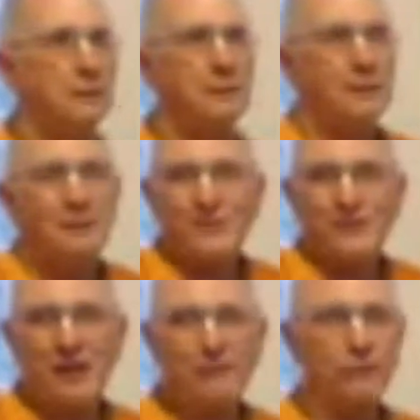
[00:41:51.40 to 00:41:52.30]
They don't
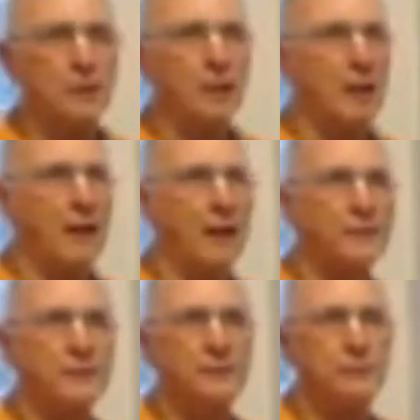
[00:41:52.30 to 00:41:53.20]
stay for the class.
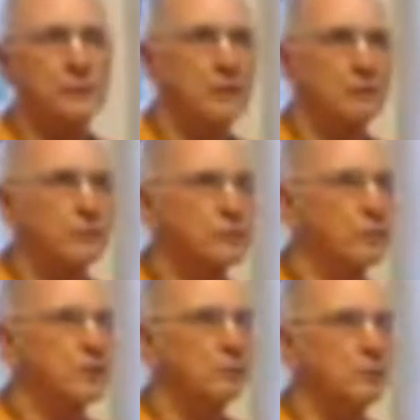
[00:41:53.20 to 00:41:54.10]
They don't stay to
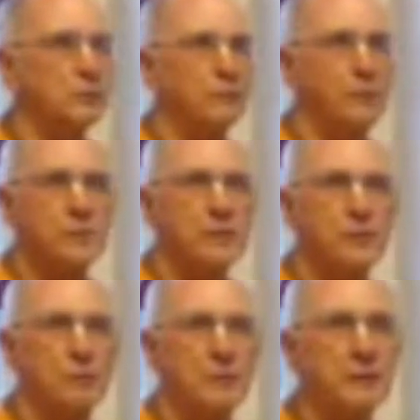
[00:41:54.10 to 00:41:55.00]
associate with devotees
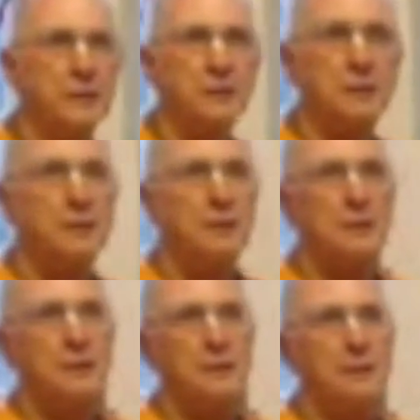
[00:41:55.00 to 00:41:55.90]
or anything.
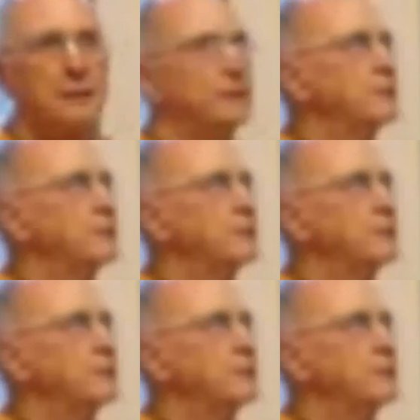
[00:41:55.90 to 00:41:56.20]
This